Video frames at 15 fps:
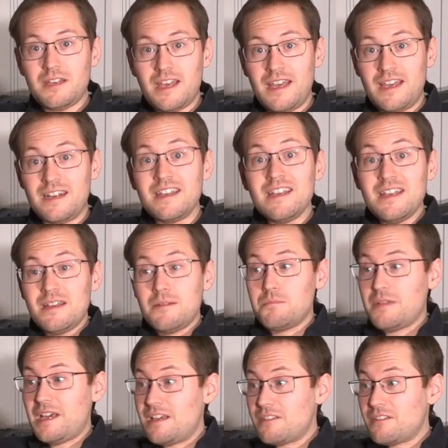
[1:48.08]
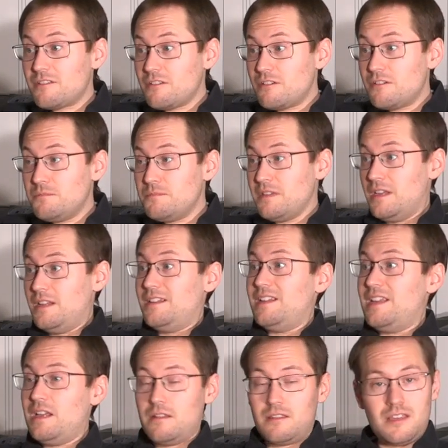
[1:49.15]
and master
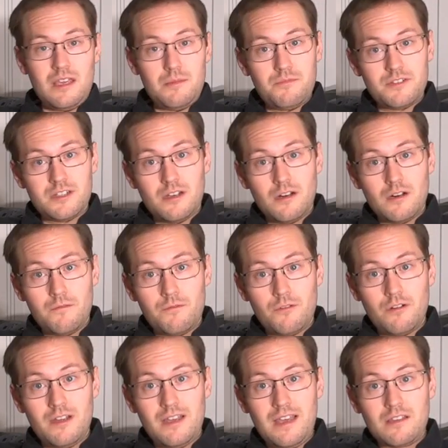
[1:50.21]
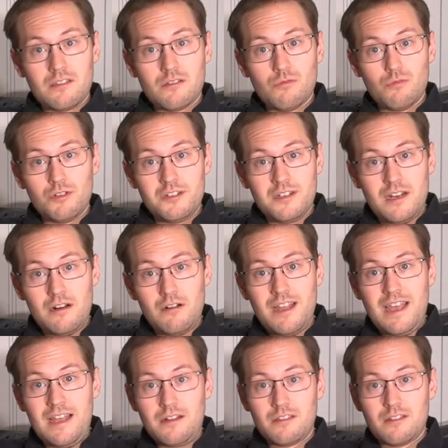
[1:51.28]
landscape photographer extraordinaire
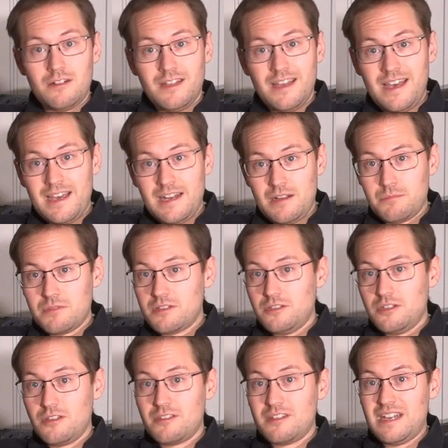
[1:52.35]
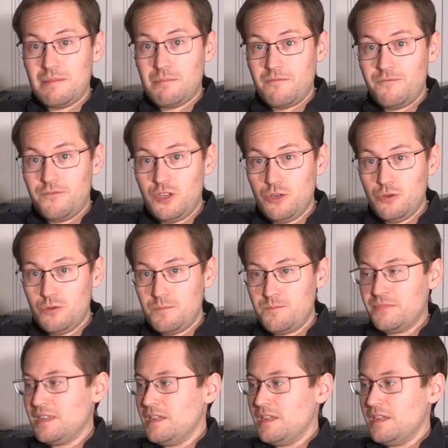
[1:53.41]
Ansel Adams, to just name a few.